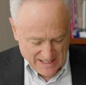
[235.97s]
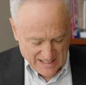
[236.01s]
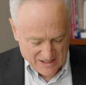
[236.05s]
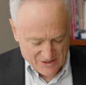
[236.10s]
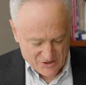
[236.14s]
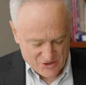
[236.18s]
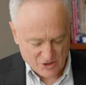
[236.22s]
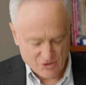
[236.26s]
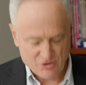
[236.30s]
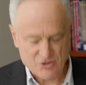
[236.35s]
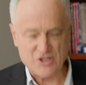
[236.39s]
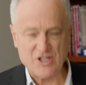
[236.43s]

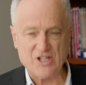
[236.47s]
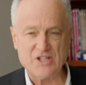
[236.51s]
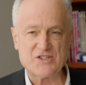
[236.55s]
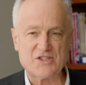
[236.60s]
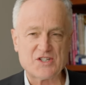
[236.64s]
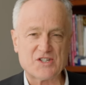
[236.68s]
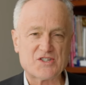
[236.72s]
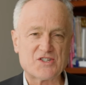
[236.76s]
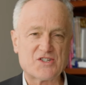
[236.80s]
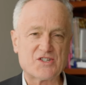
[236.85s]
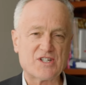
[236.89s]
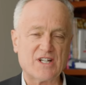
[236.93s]
And so,
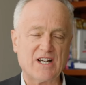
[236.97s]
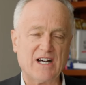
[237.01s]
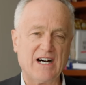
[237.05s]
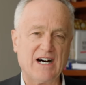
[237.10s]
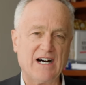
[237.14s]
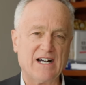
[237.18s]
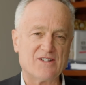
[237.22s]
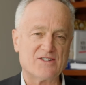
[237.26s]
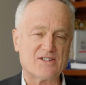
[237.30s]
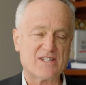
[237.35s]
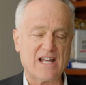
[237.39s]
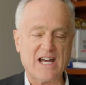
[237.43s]
Jesus
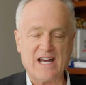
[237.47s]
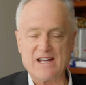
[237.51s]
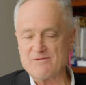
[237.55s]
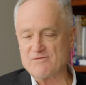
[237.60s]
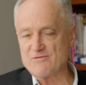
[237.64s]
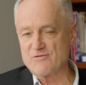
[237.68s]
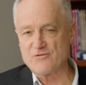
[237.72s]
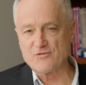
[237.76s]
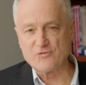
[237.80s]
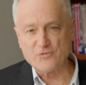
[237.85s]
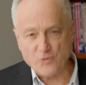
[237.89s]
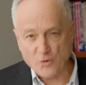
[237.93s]
uh, is
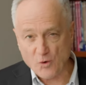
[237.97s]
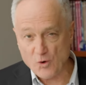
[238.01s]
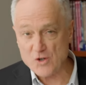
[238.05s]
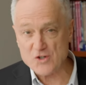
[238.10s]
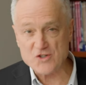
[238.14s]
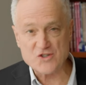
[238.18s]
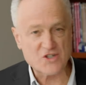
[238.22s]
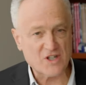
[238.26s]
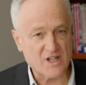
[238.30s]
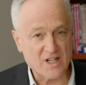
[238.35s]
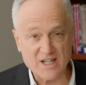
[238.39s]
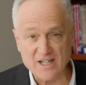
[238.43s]
not
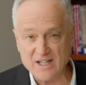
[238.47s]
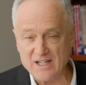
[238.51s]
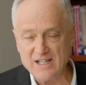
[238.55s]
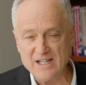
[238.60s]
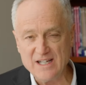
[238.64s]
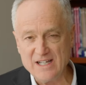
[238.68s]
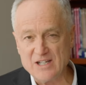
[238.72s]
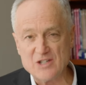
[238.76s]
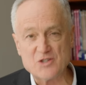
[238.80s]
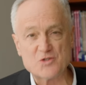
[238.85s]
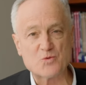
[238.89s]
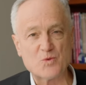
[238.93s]

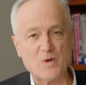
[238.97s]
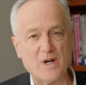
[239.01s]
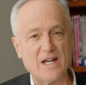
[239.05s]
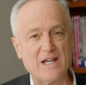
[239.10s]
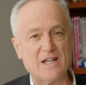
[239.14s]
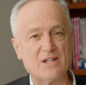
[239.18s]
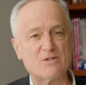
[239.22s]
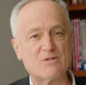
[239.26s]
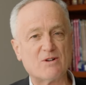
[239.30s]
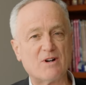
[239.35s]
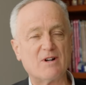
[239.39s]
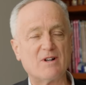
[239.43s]
forcing his
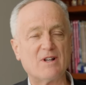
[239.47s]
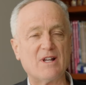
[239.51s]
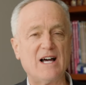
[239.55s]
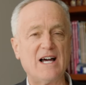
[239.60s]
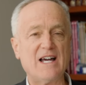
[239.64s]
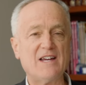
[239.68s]
way into our